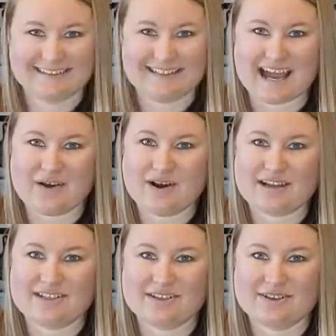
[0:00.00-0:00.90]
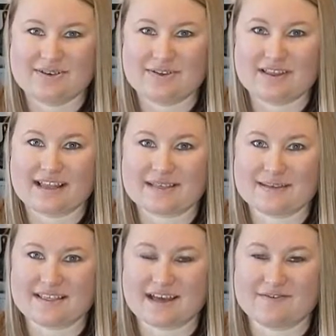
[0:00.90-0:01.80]
Now onto the last
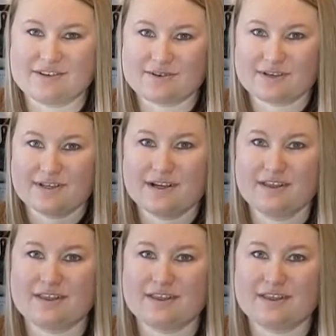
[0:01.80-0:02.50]
piece of the oven door,